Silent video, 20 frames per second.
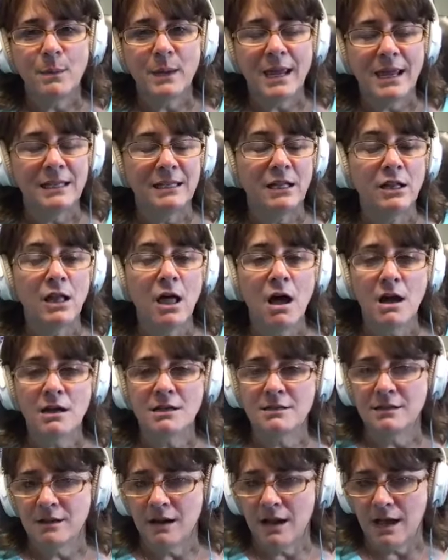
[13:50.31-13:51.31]
and
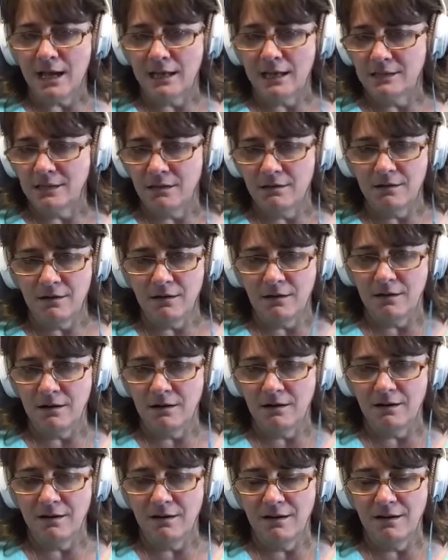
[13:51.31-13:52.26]
locked their eyes on her.